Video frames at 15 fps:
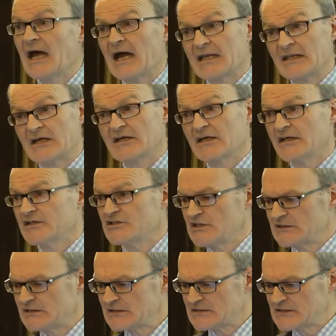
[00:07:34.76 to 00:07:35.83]
And luckily,
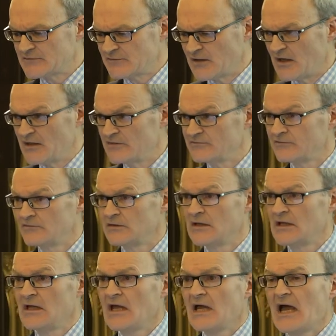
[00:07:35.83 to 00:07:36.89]
she did survive.
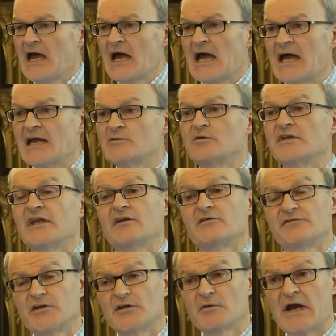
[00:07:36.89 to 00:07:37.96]
And within a
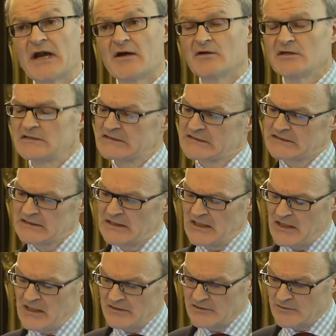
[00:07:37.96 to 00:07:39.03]
few hours,
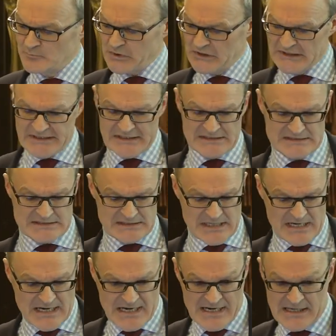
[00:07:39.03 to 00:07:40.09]
the police
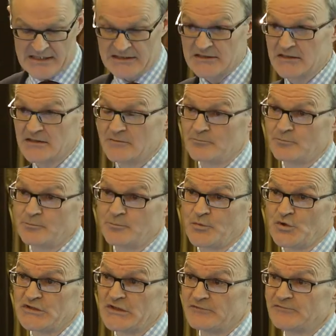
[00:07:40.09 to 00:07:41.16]
had
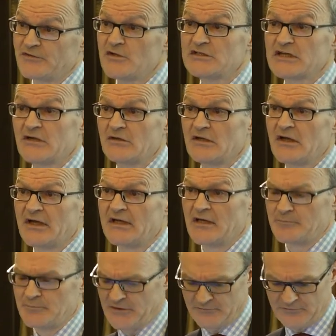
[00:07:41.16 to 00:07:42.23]
put a photo
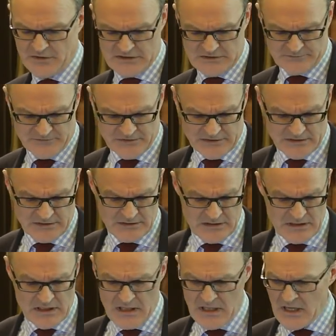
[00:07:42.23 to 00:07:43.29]
lineup in front of her,
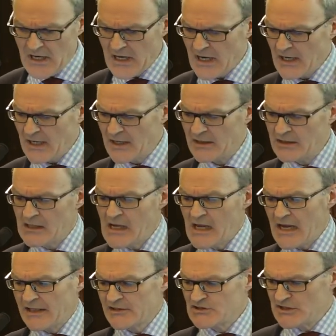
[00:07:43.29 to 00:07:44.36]

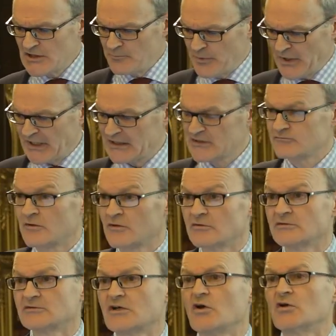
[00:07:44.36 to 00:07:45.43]
and she picked
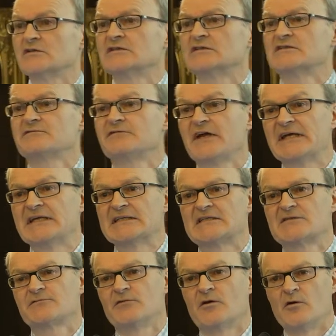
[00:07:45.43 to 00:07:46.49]
Ronald Cotton's
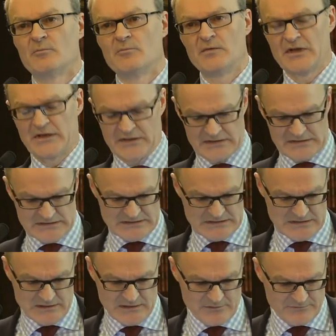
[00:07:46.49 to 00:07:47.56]
face from
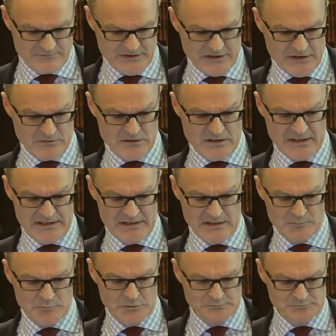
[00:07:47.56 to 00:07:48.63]
this video
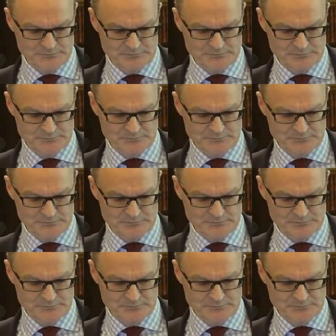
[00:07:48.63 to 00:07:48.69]
lineup.